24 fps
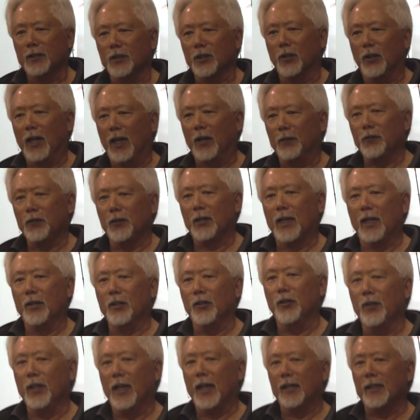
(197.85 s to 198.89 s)
So after I
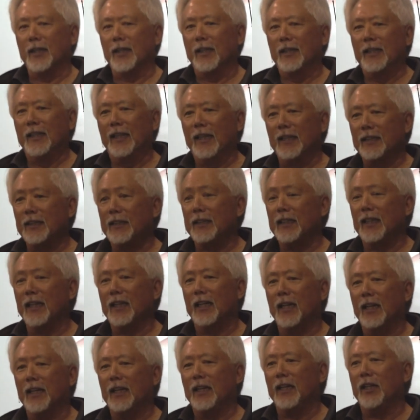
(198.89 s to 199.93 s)
do that, the next thing
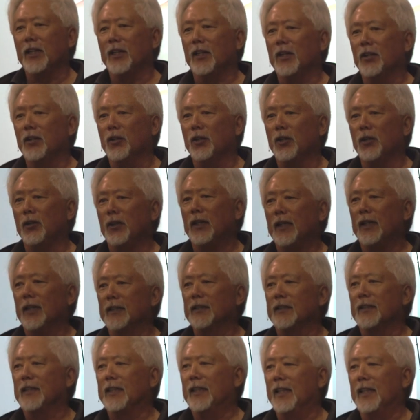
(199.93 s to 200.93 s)
I needed to do is